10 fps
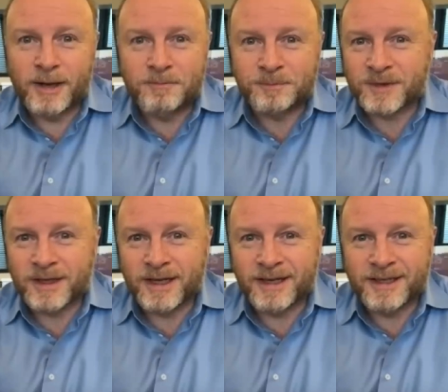um,
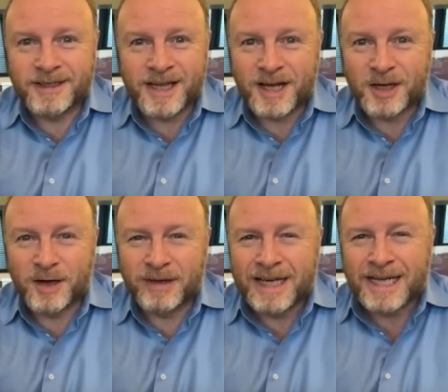uh, a kind
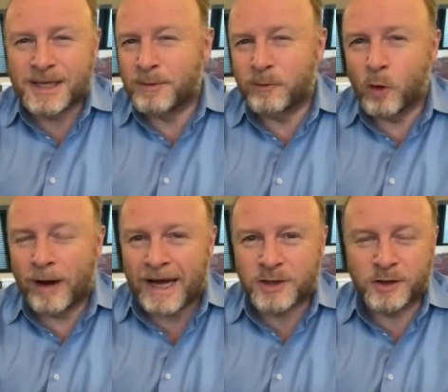of a letter before
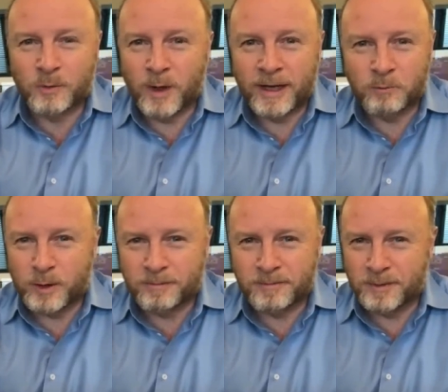action where
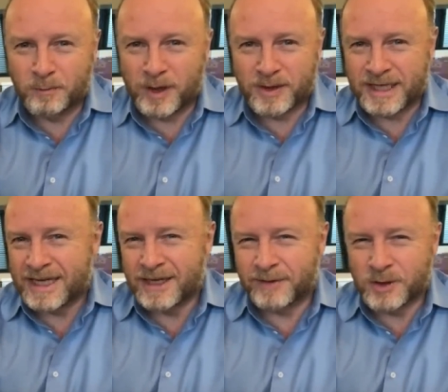we where the
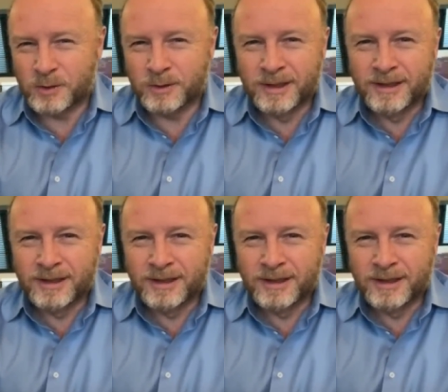individual